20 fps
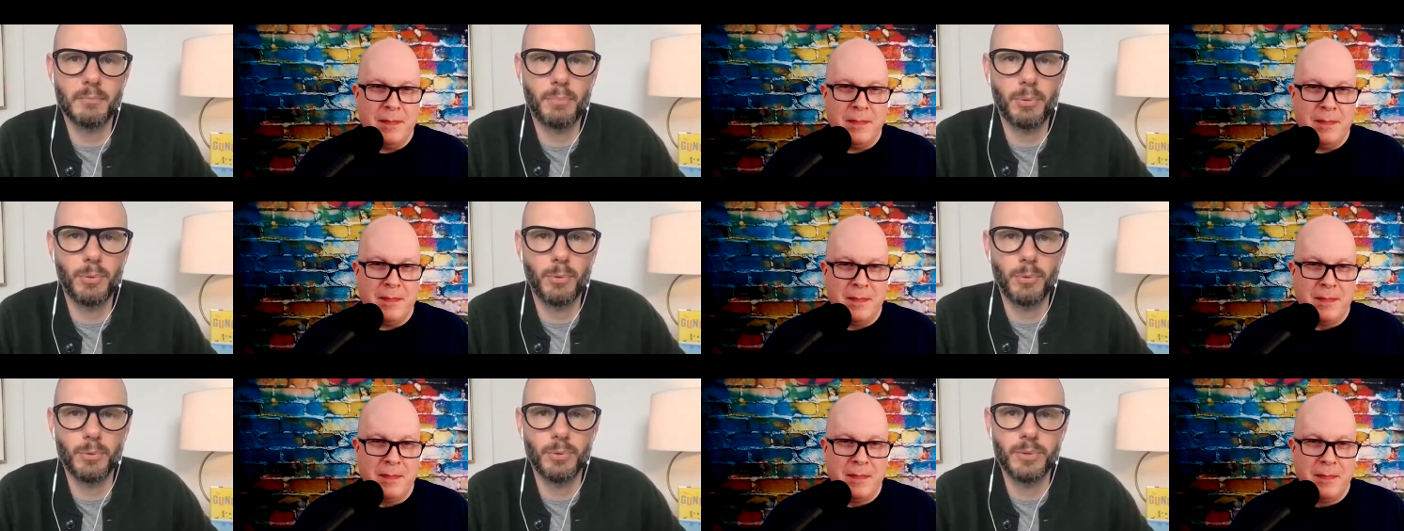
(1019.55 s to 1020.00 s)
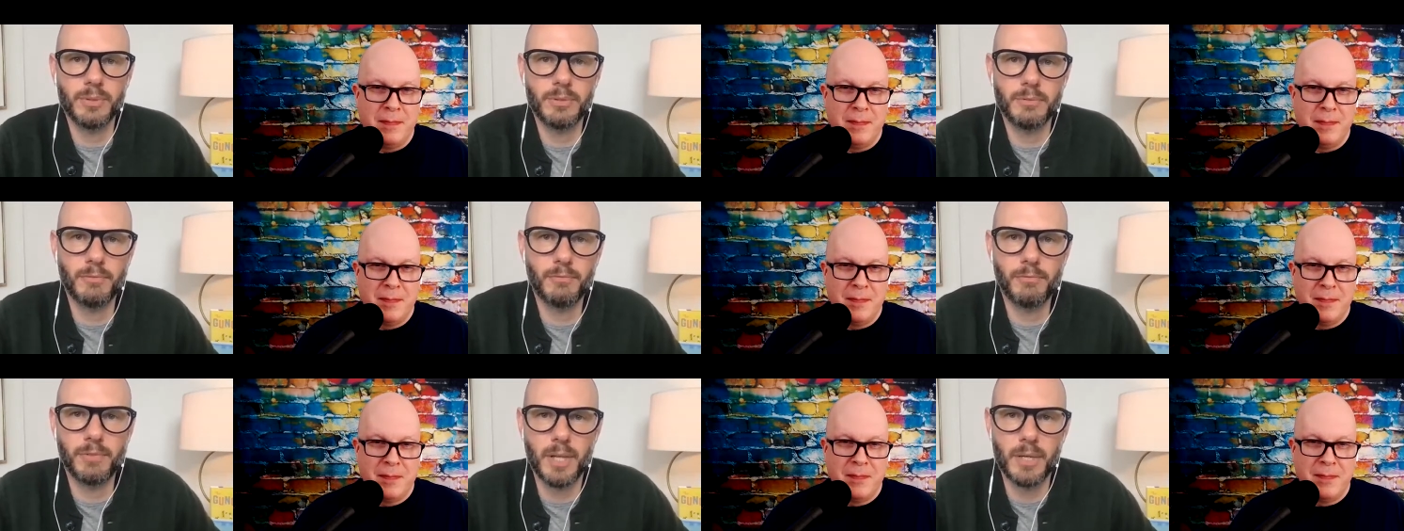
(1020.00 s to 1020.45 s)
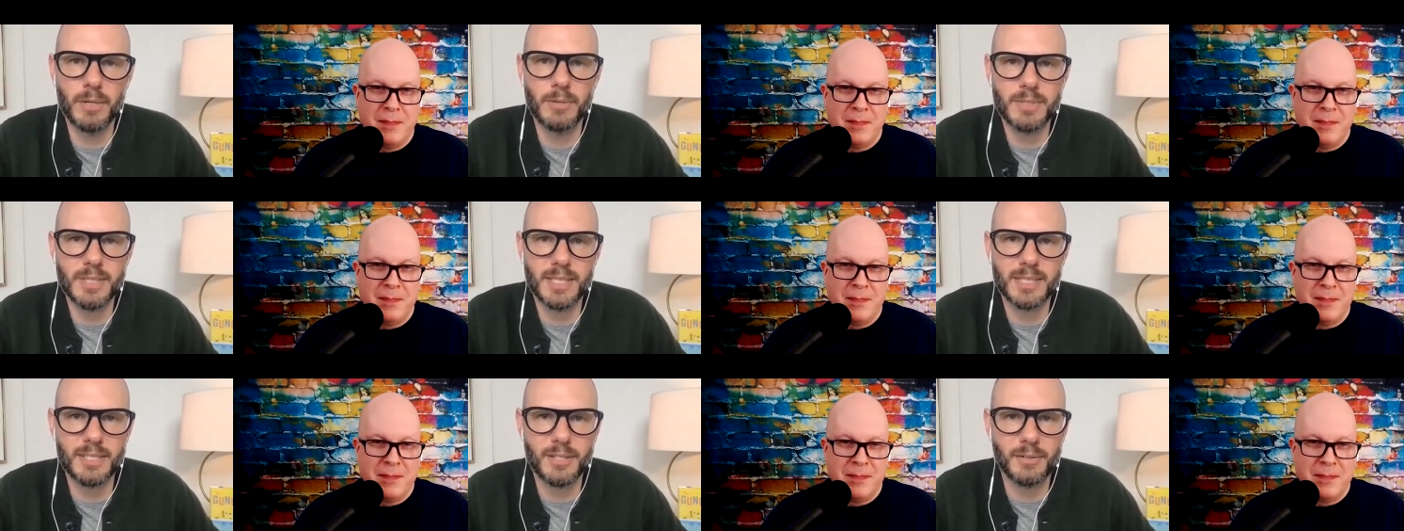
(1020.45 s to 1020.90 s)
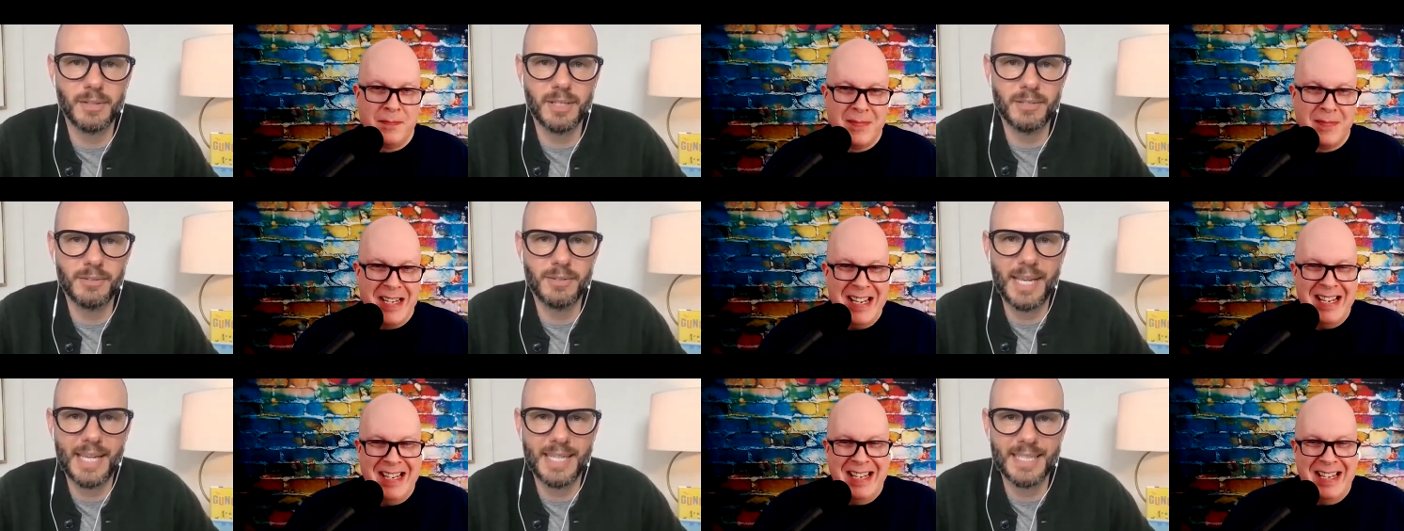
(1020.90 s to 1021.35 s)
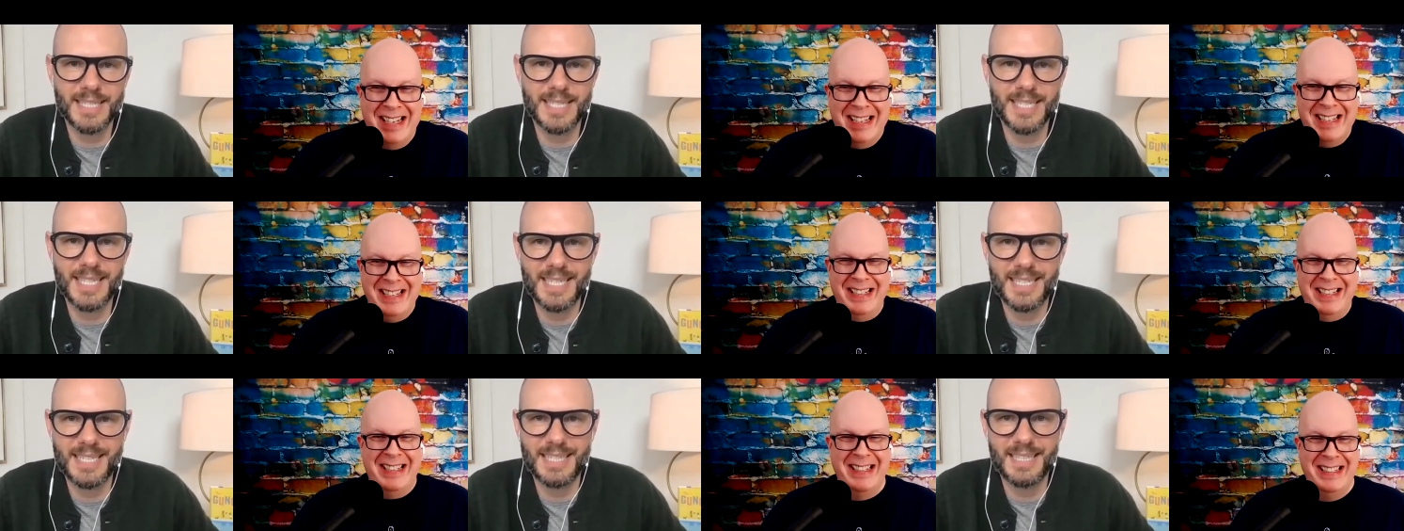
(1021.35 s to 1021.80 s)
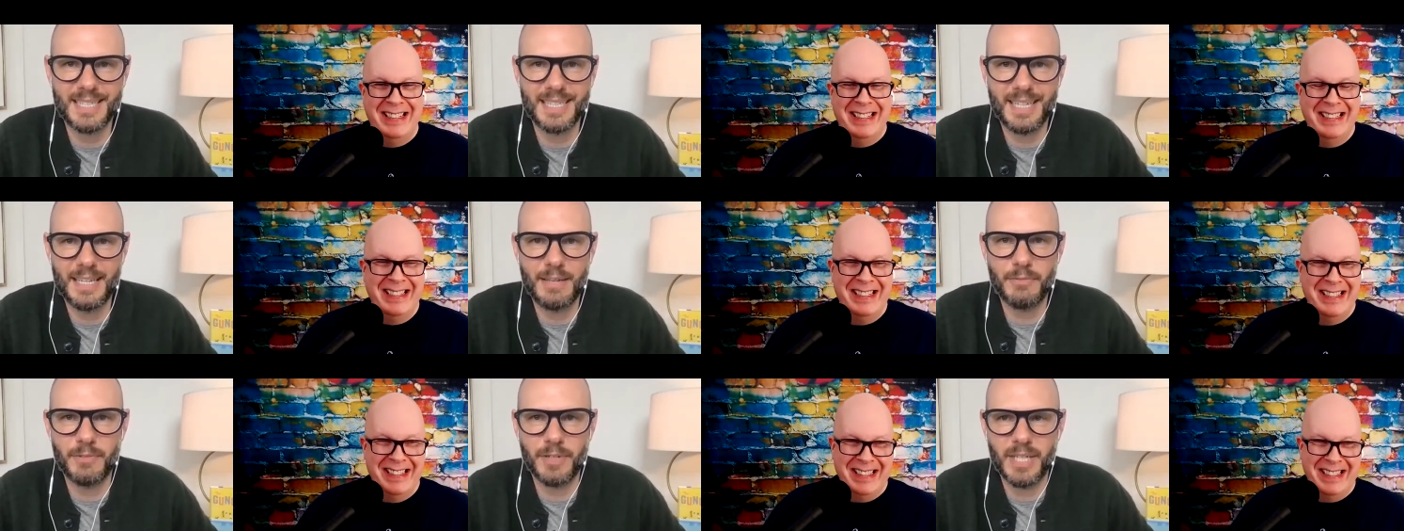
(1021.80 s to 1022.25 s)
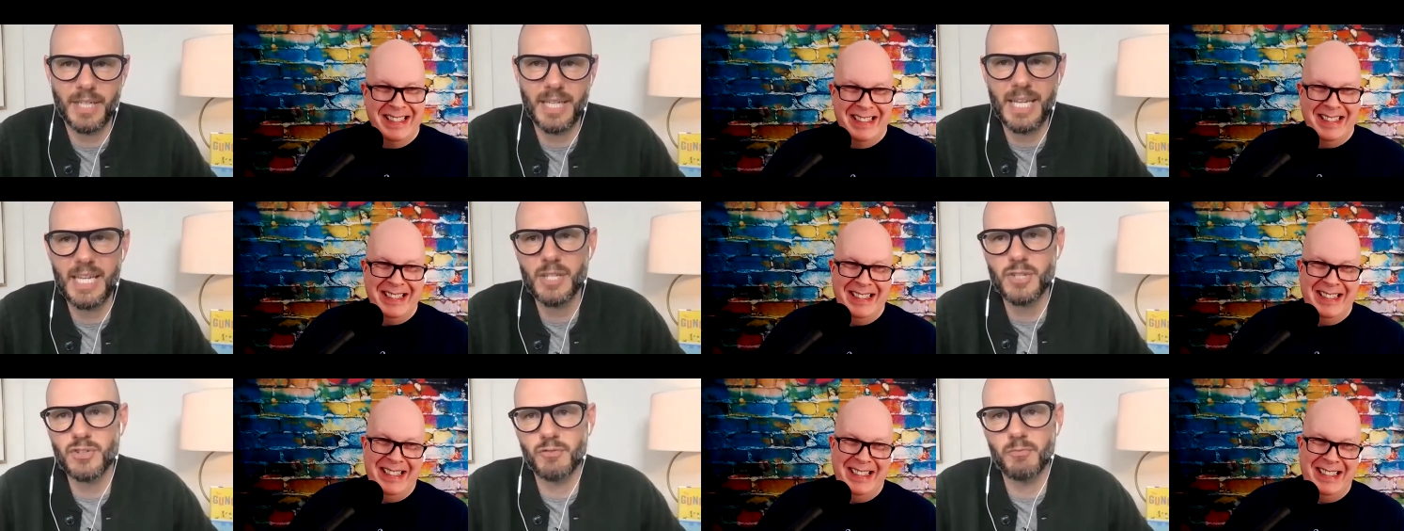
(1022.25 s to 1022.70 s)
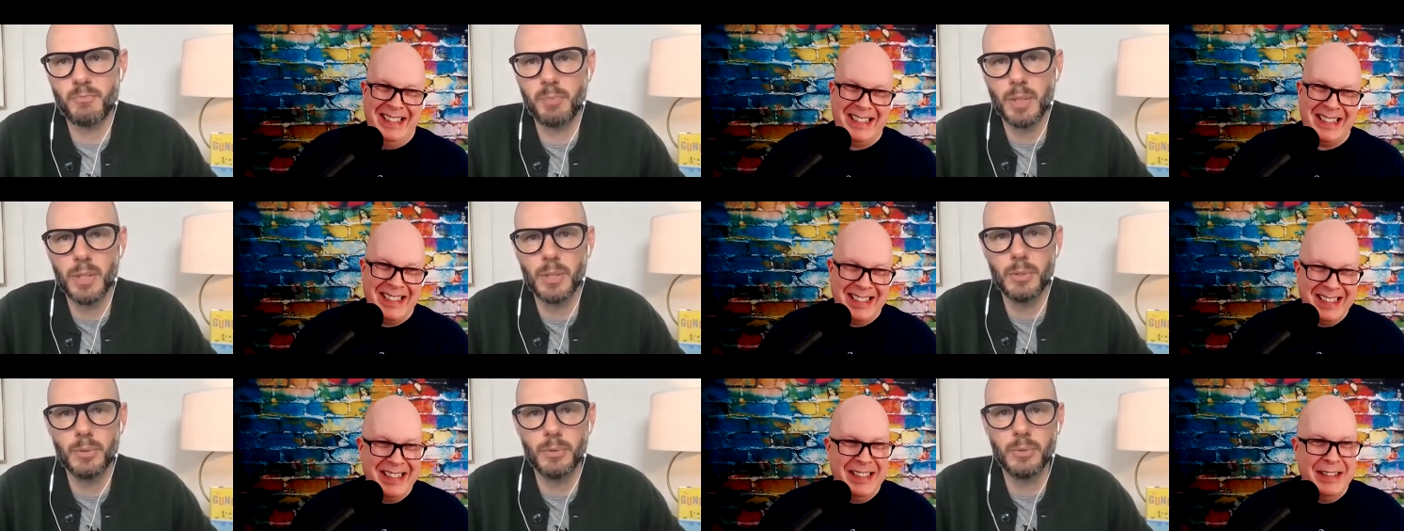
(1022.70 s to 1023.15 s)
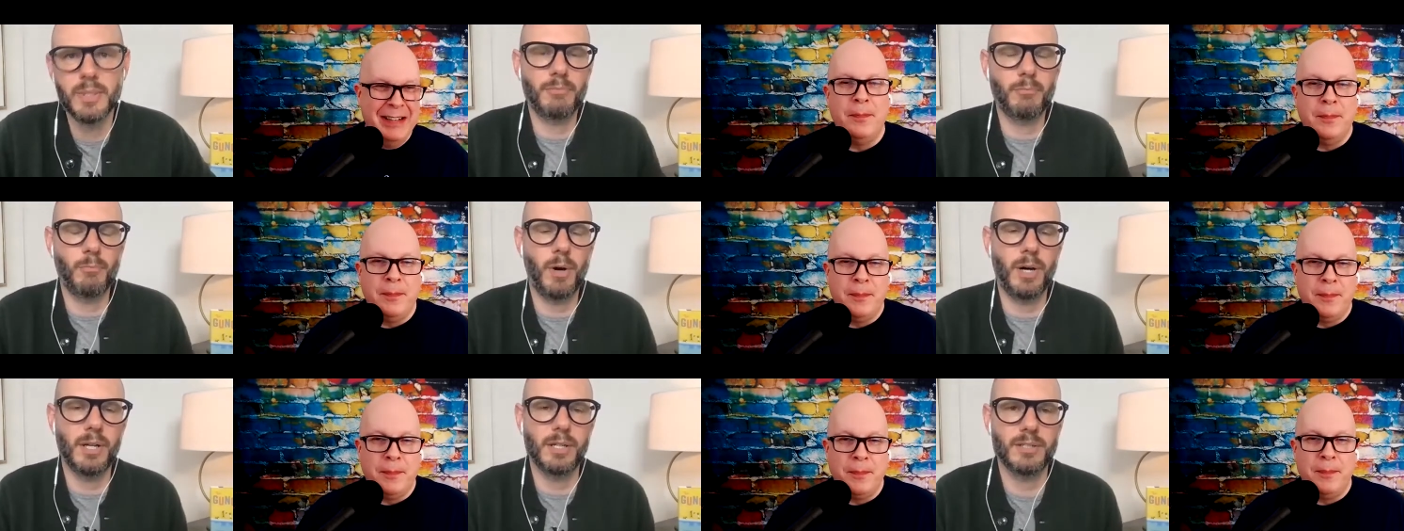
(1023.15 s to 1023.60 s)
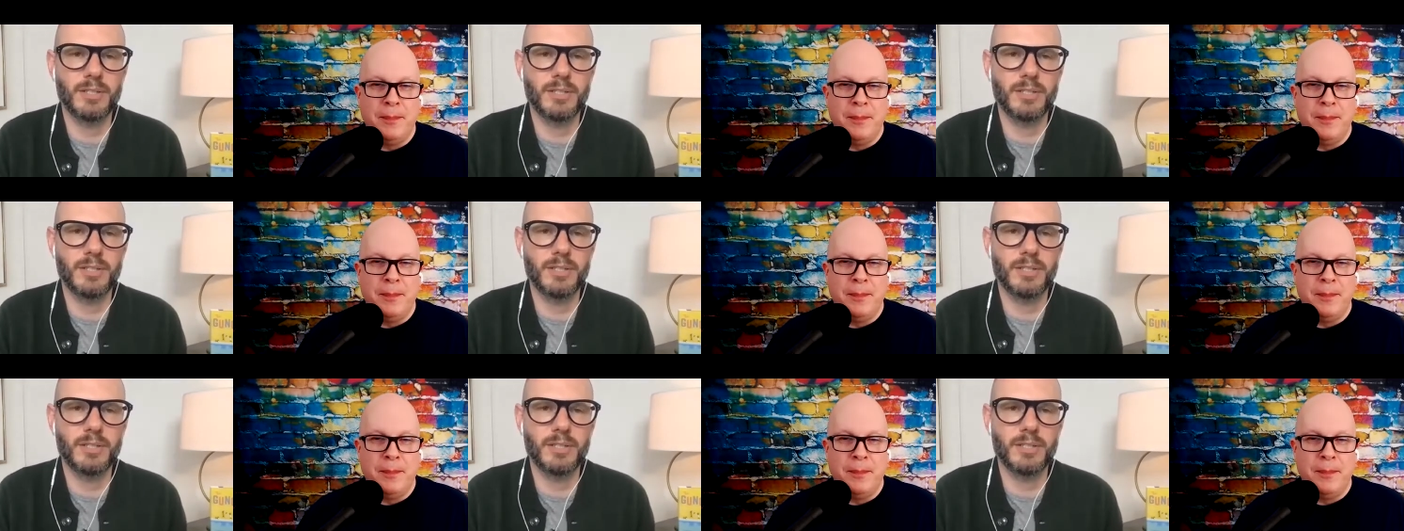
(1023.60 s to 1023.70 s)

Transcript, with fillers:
Speaker 1: pool float so that you can't see uh, even an inch of blue water